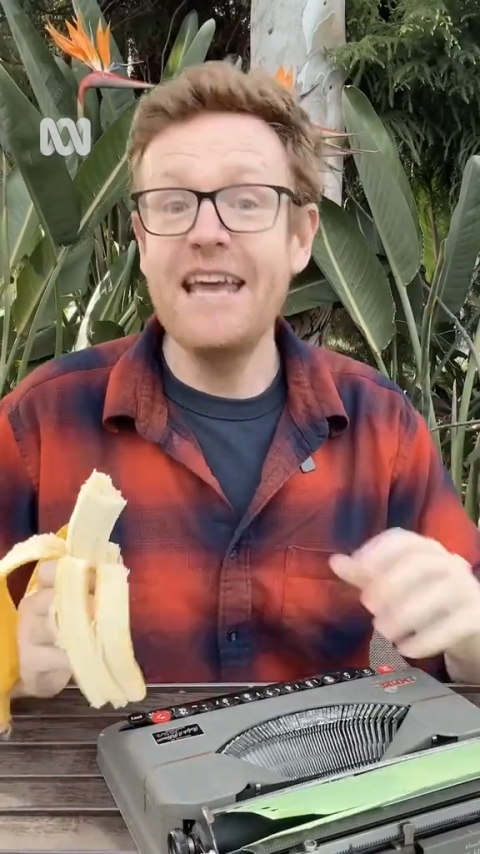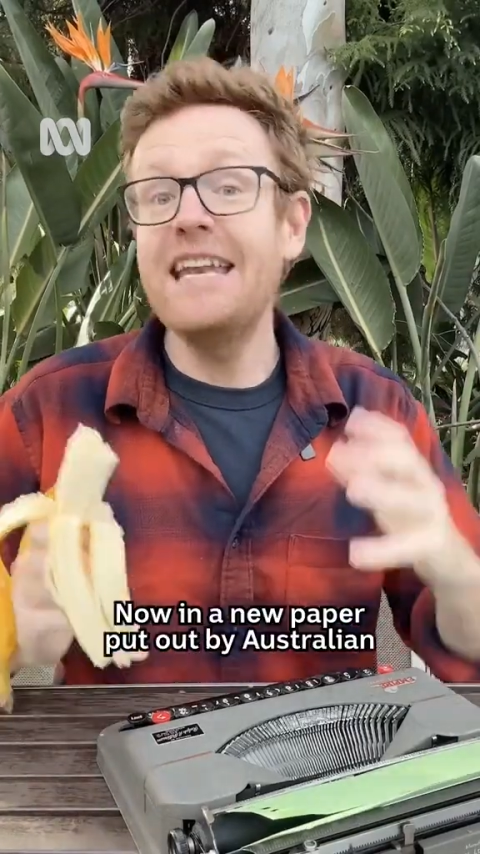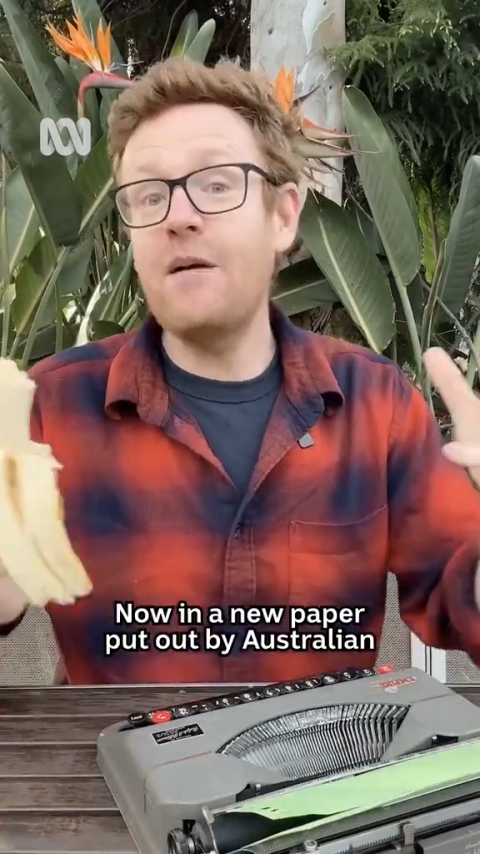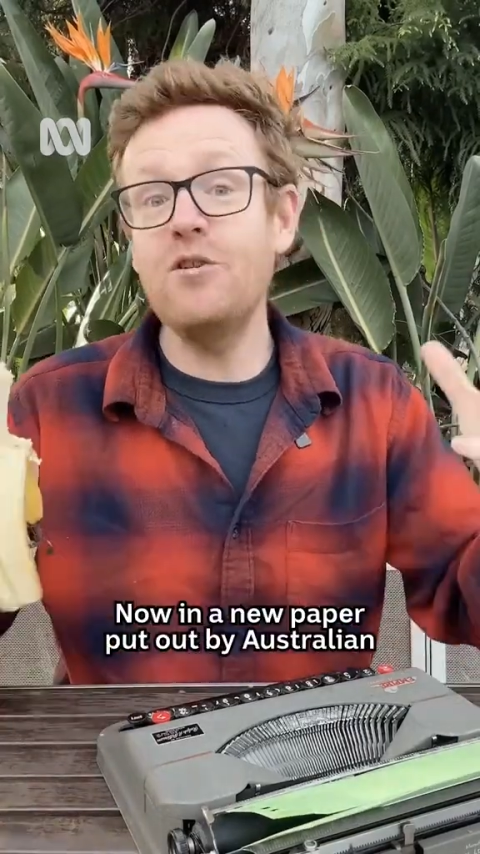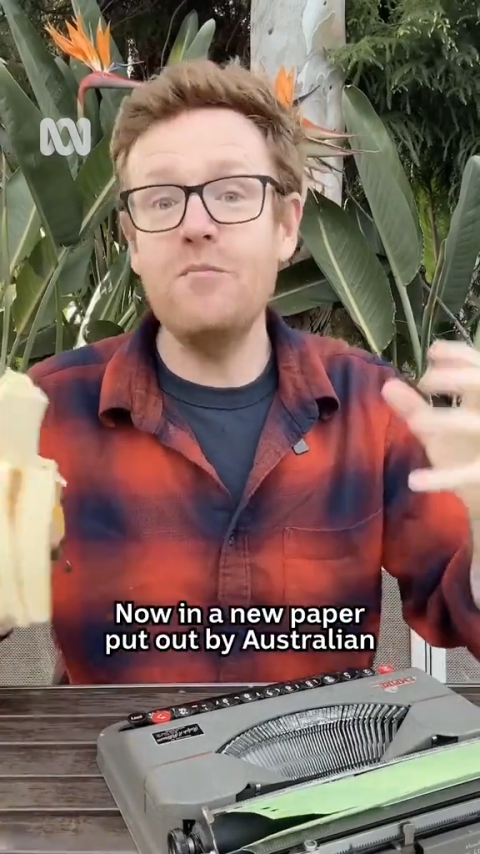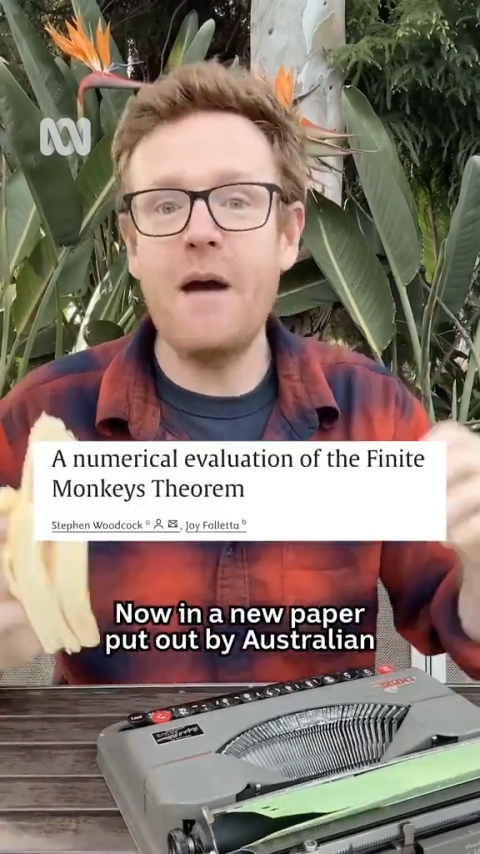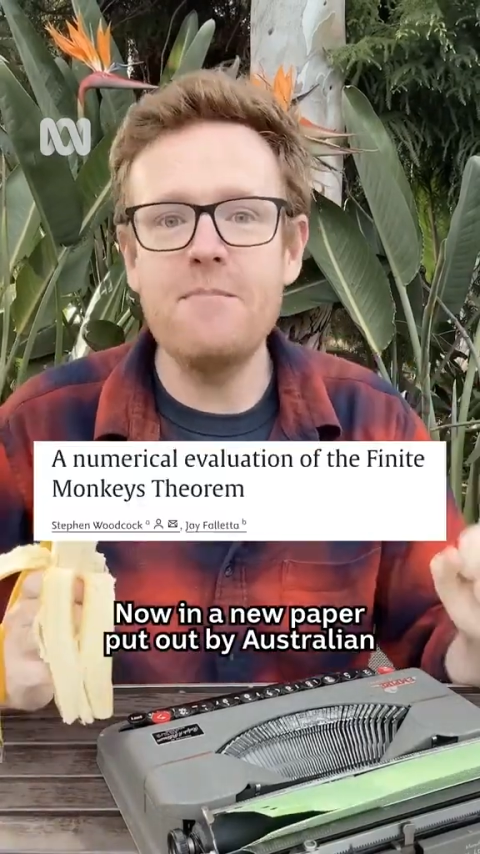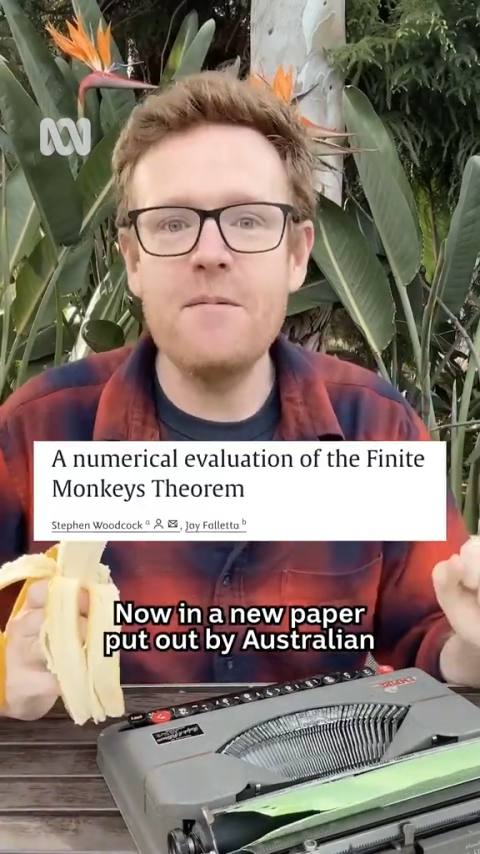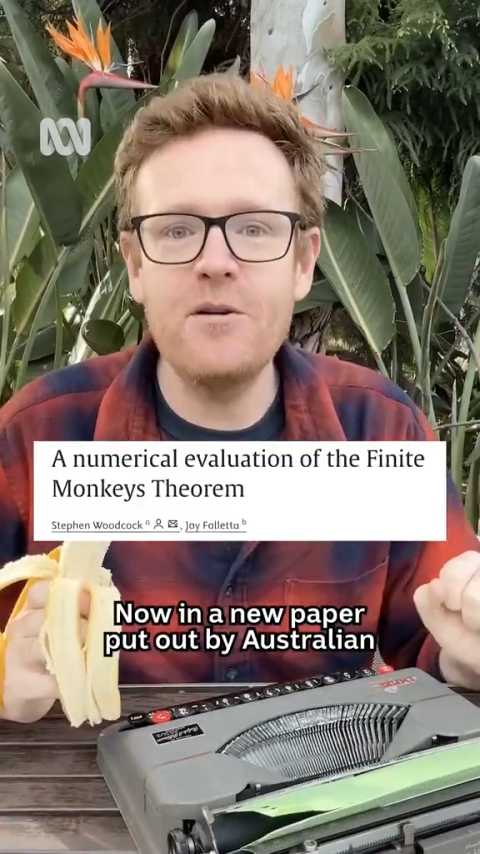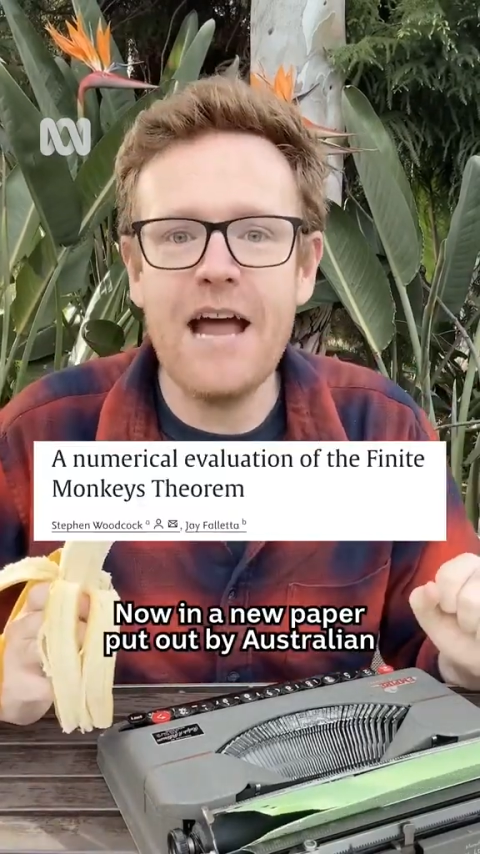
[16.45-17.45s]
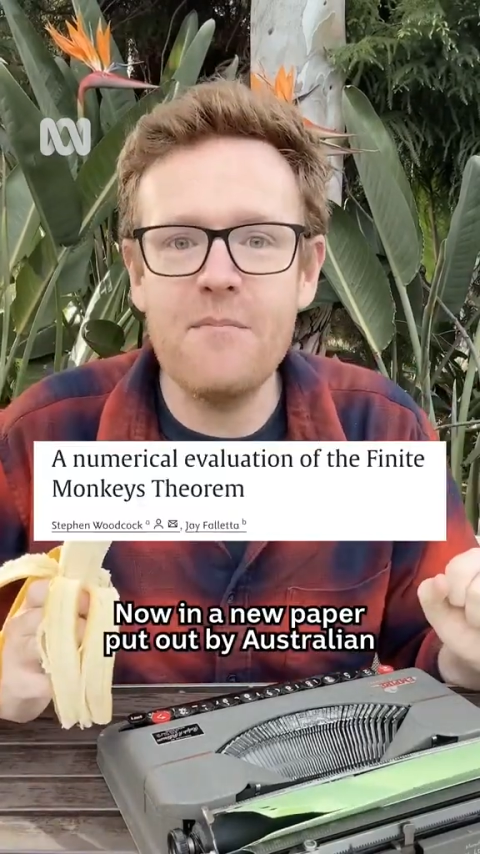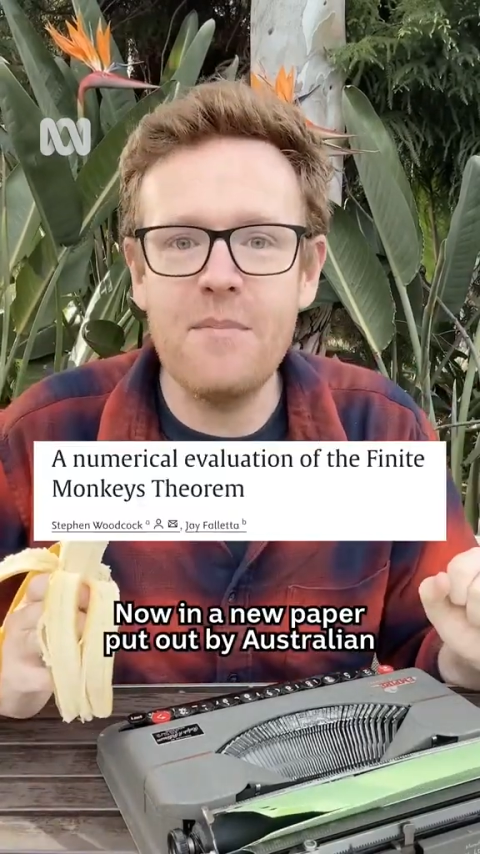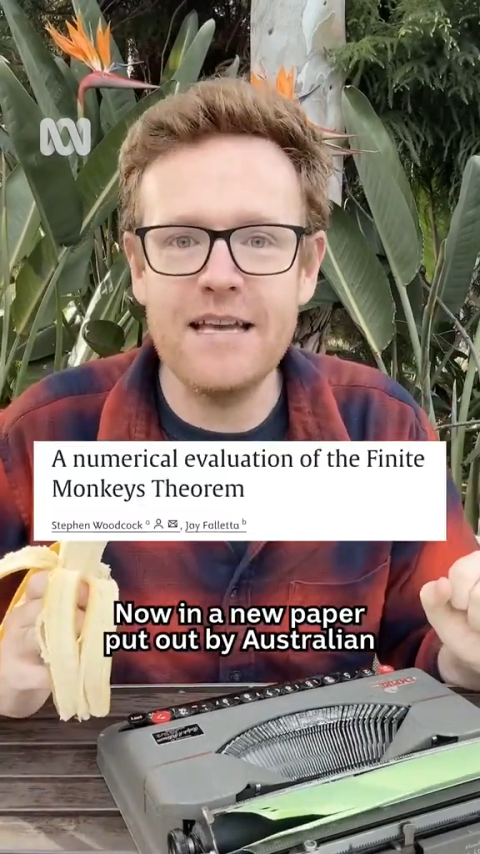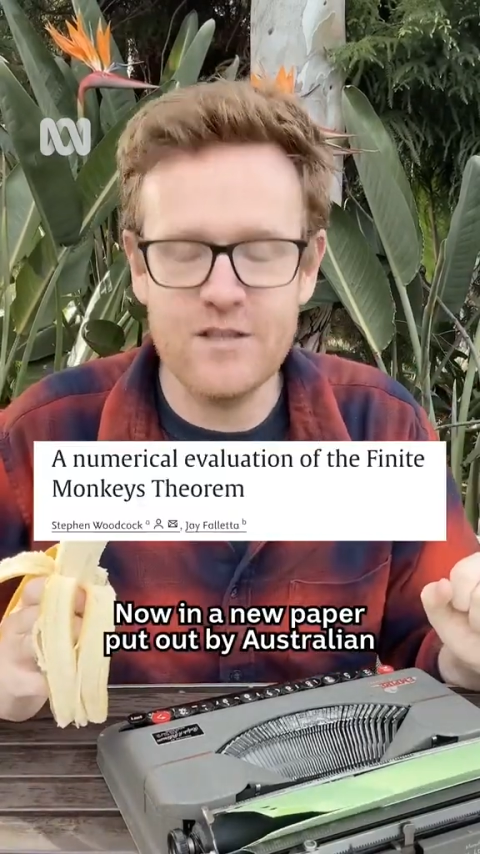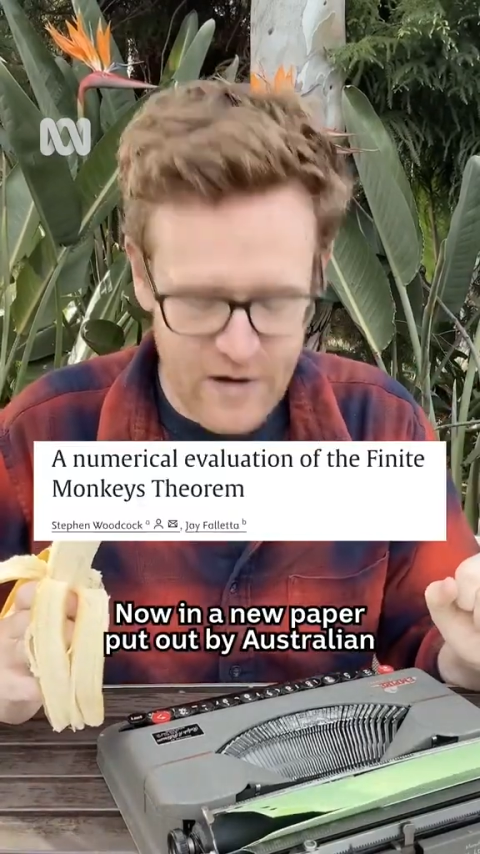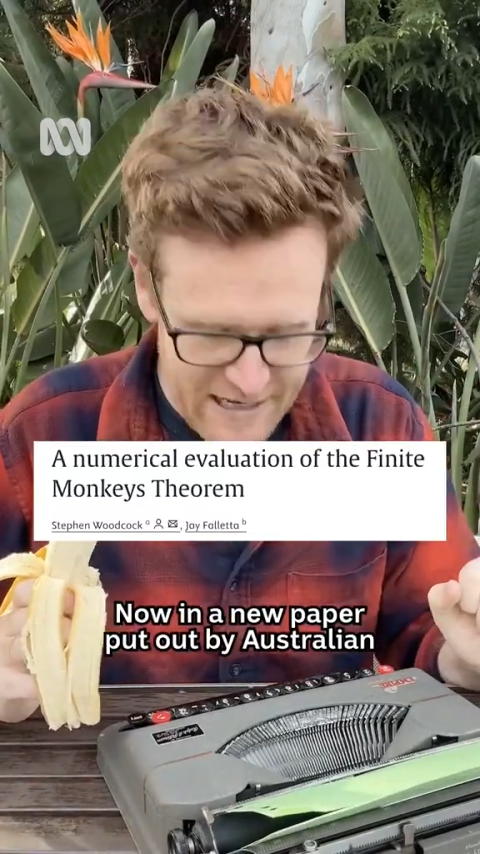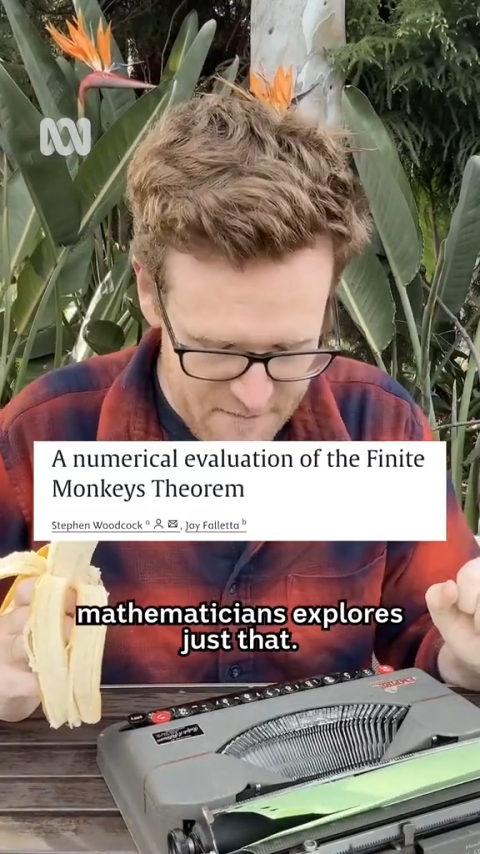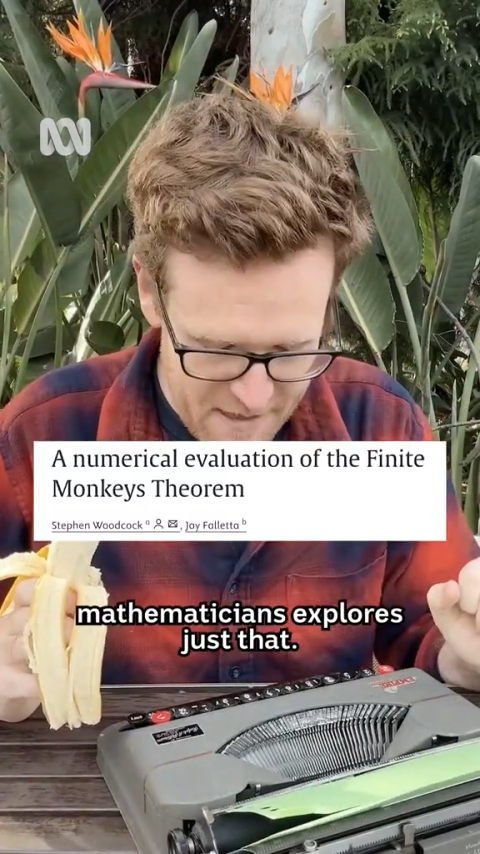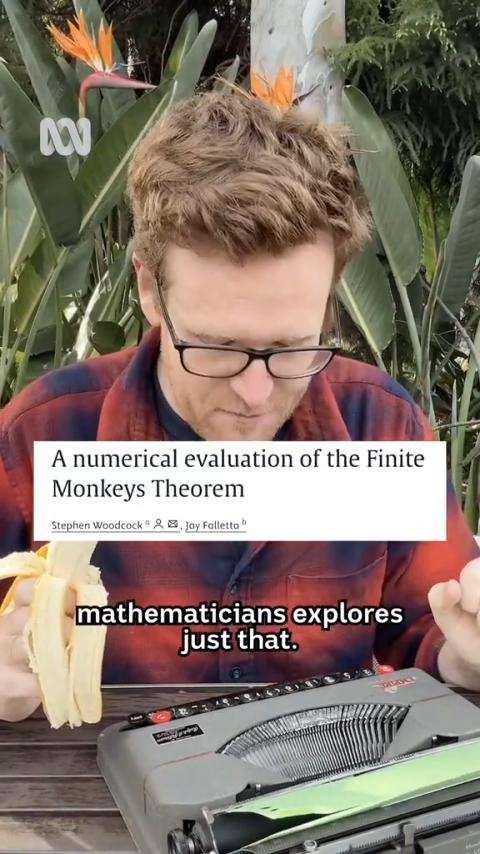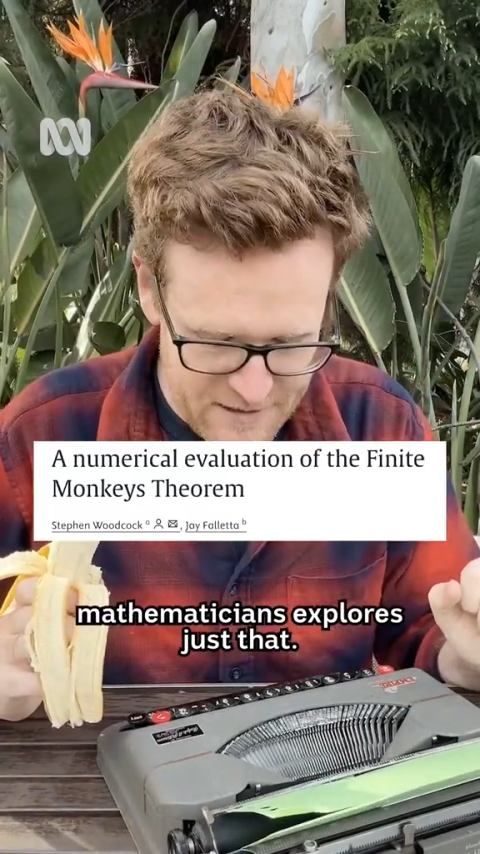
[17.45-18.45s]
Now, a new paper put out by Australian
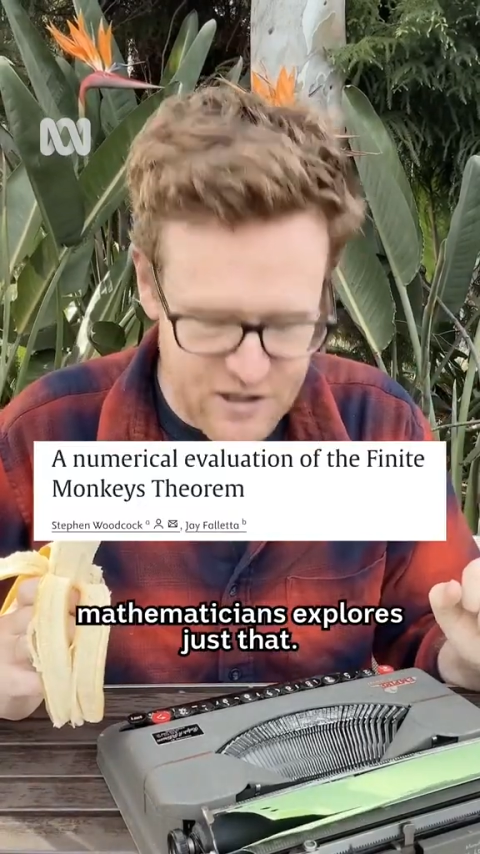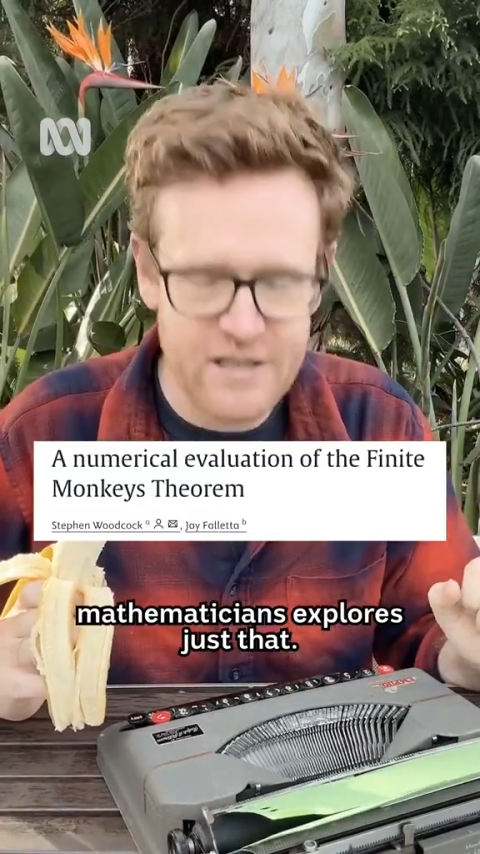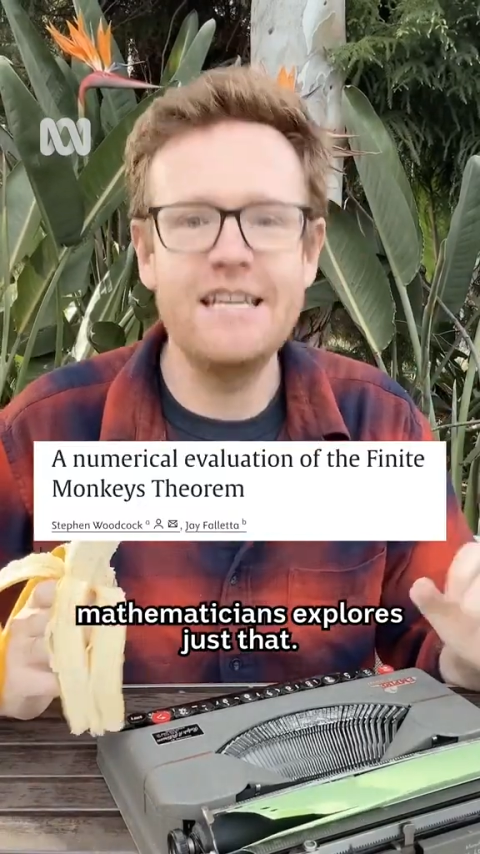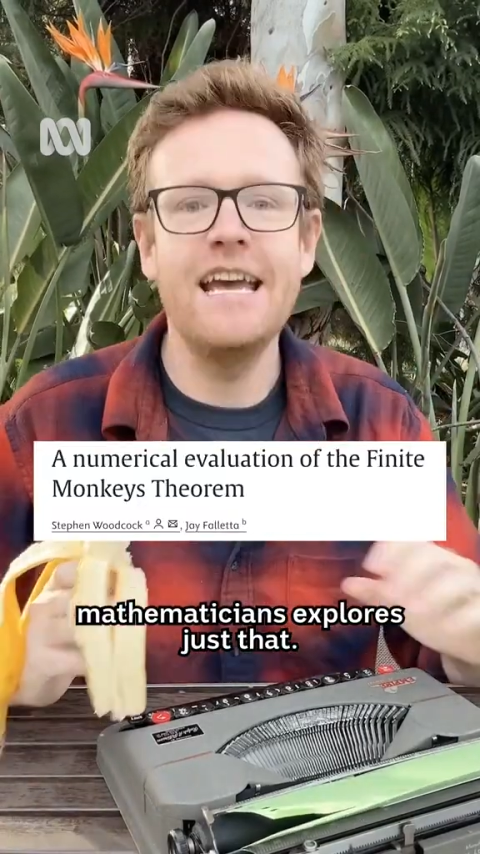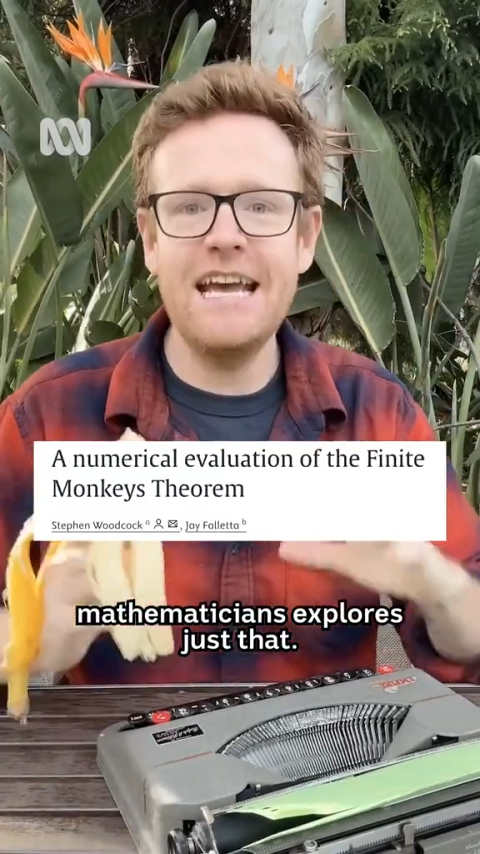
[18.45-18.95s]
mathematicians